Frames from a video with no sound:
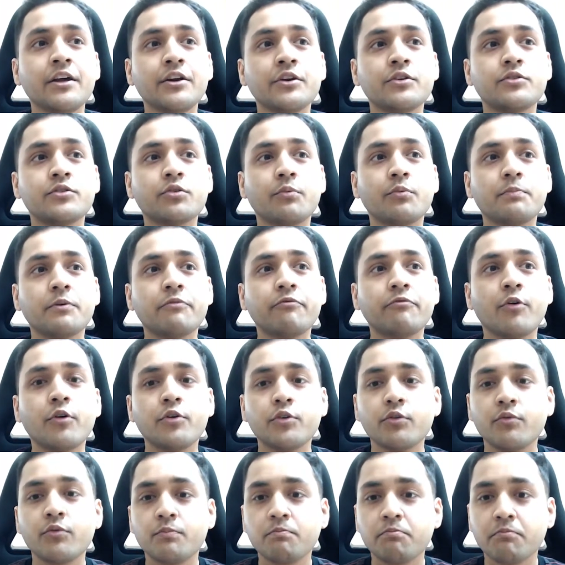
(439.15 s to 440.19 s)
So before
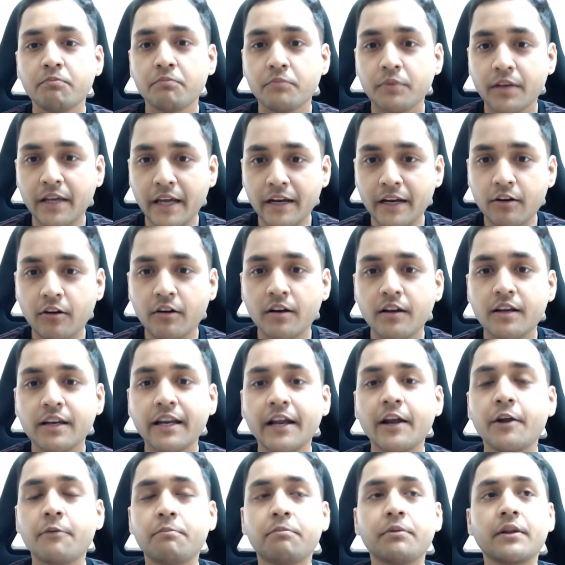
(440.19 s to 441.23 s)
you get on an
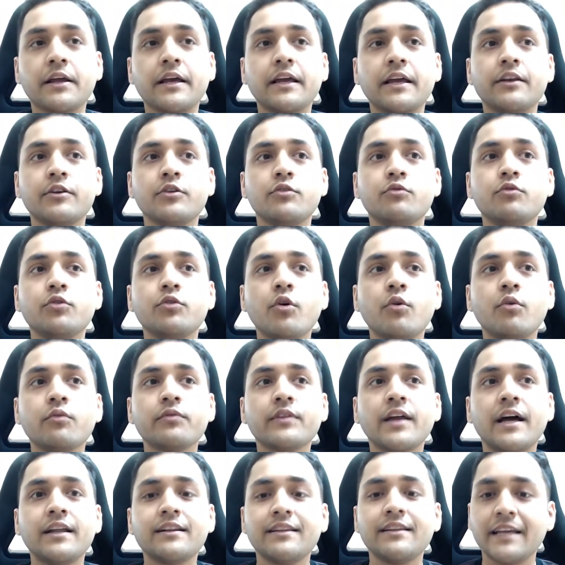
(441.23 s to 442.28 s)
airplane, you know
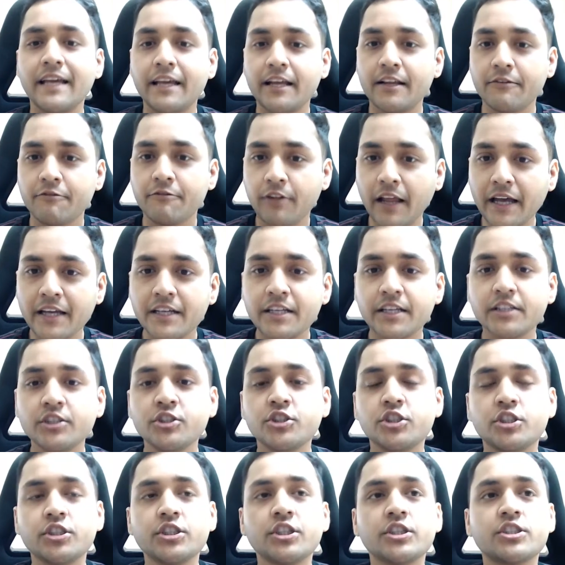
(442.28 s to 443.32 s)
that the flight
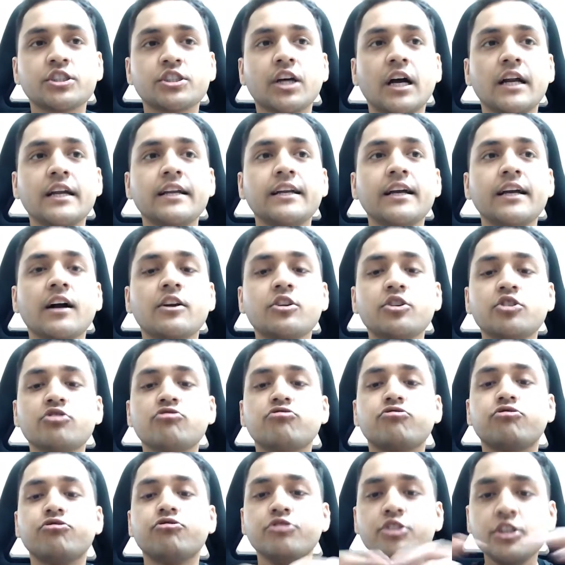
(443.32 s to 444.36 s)
engineers conduct this
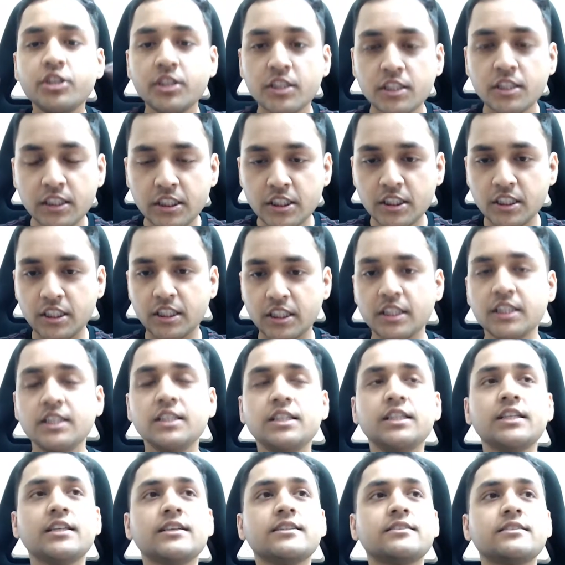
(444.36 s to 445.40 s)
really
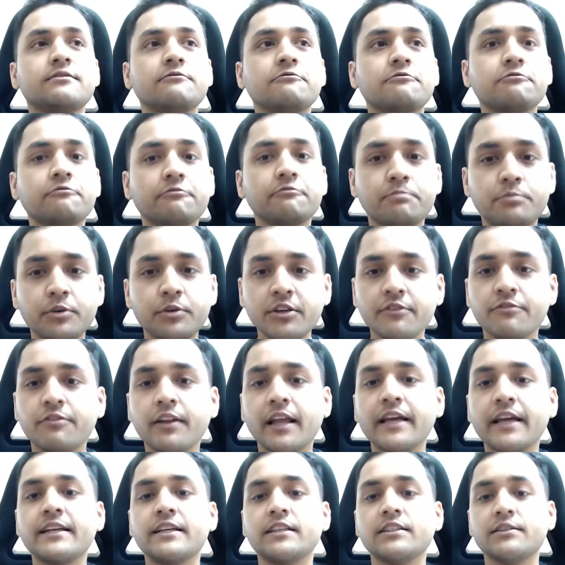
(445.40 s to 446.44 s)
tedious
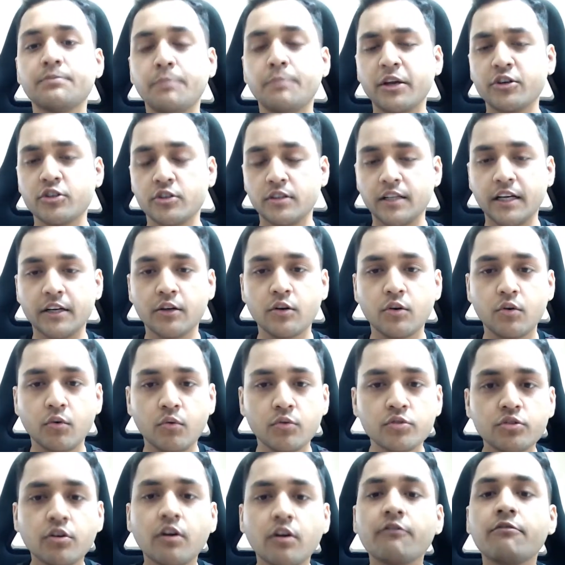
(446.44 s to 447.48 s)
pre-flight inspection that
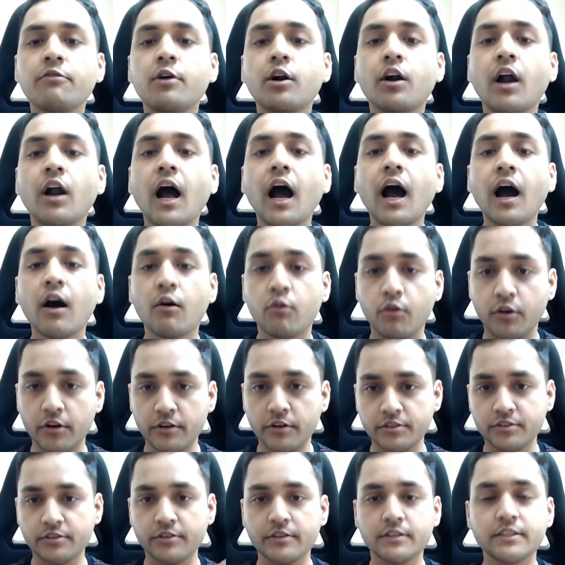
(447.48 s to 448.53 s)
goes on for
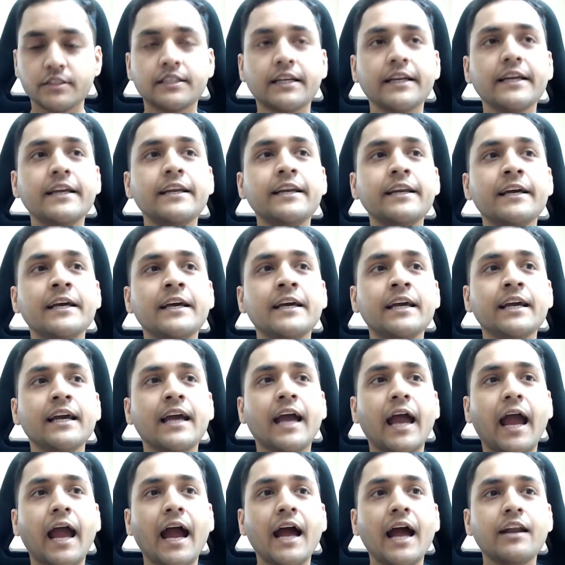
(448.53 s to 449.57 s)
hours, right?
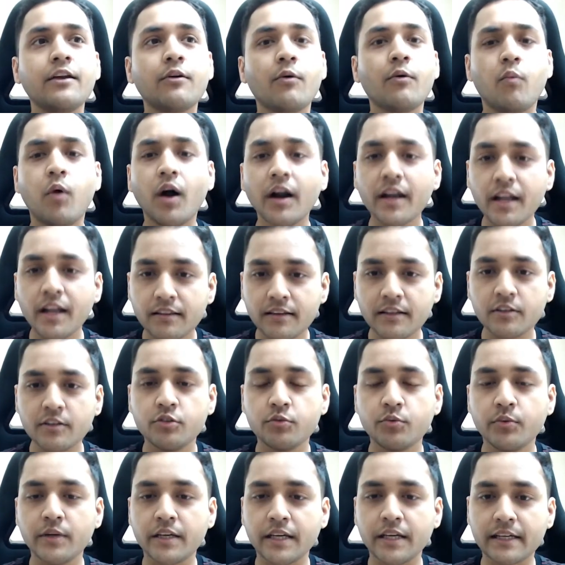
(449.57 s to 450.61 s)
And what are they
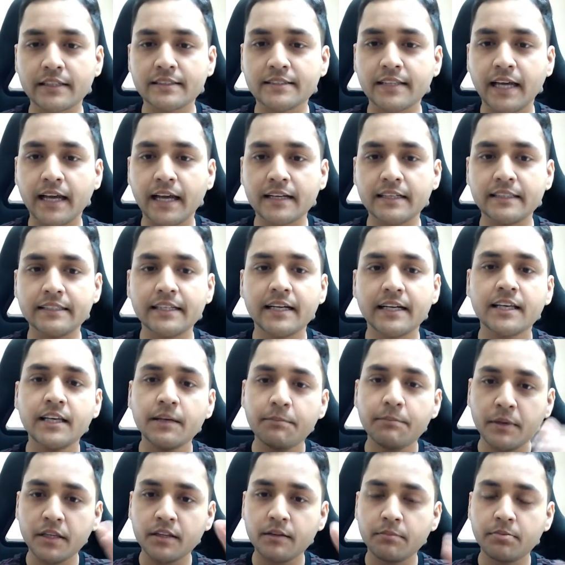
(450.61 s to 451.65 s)
doing exactly? They're
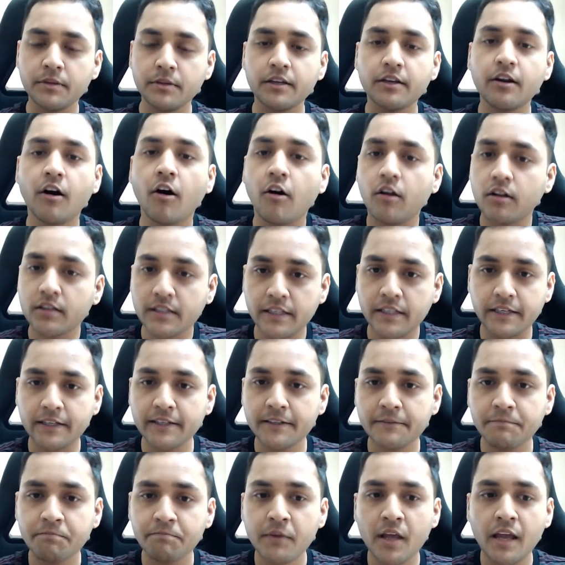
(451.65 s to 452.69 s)
keeping the plane halted
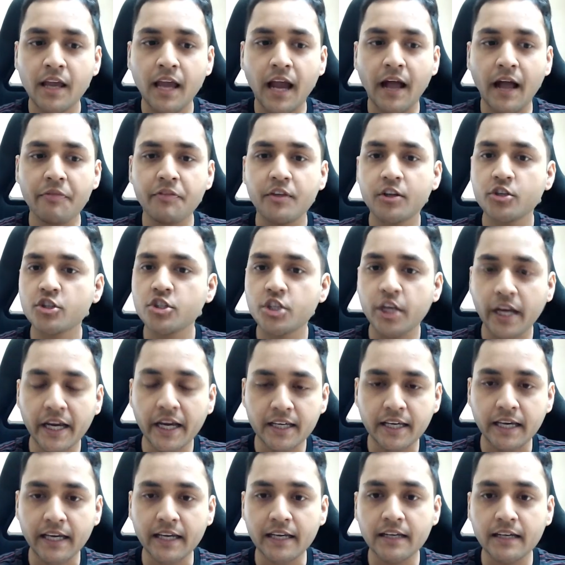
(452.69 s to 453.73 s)
and they're
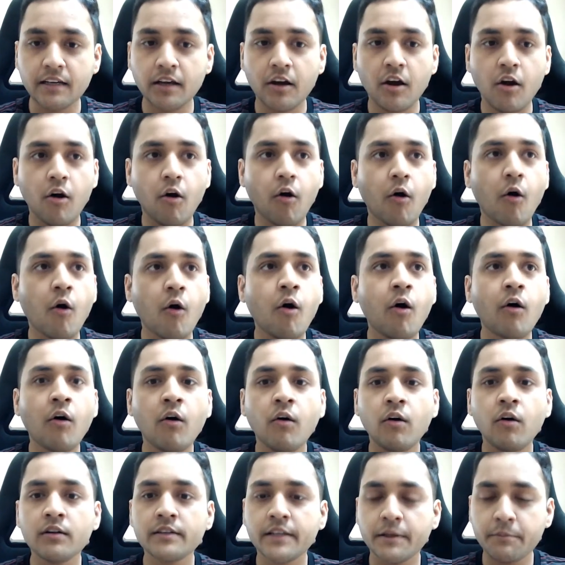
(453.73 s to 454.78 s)
checking
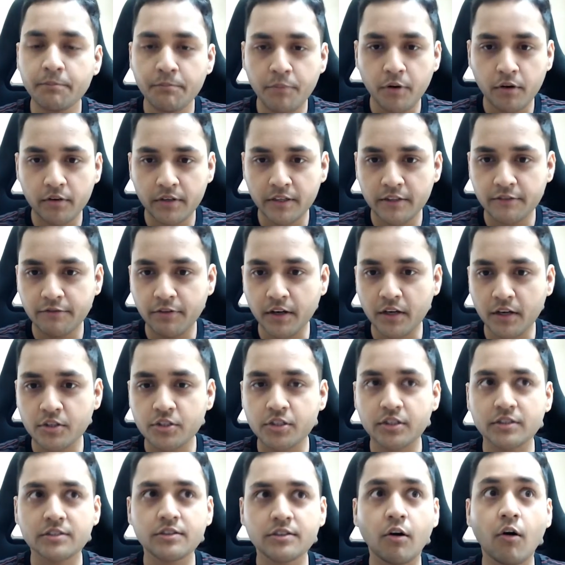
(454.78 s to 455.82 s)
all the important
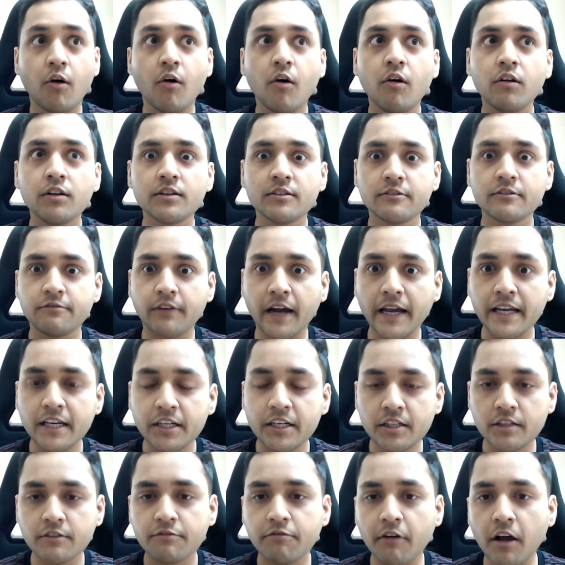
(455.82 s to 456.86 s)
functions, all the
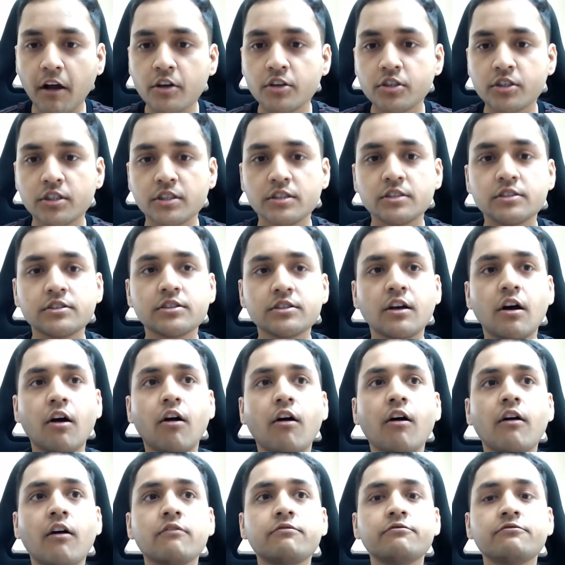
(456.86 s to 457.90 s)
vital functions
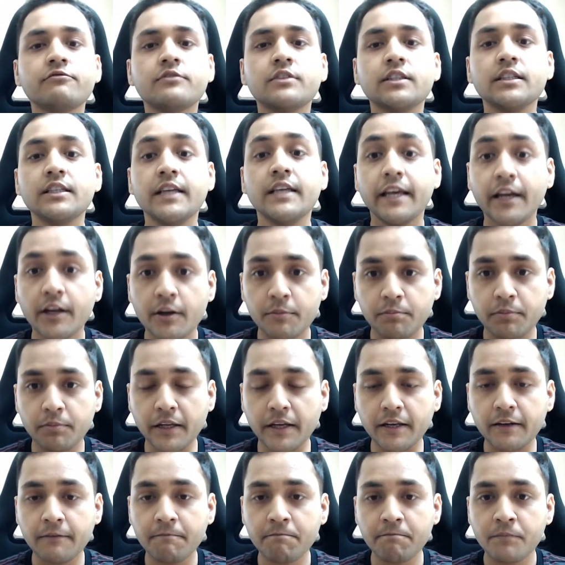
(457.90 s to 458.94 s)
of the
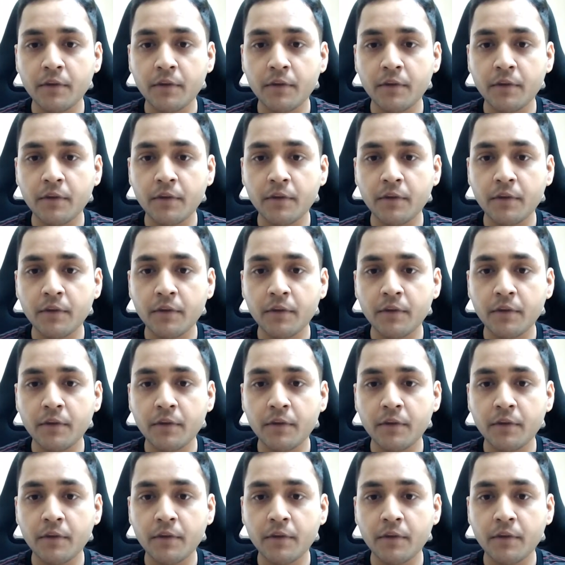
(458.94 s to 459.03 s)
airplane.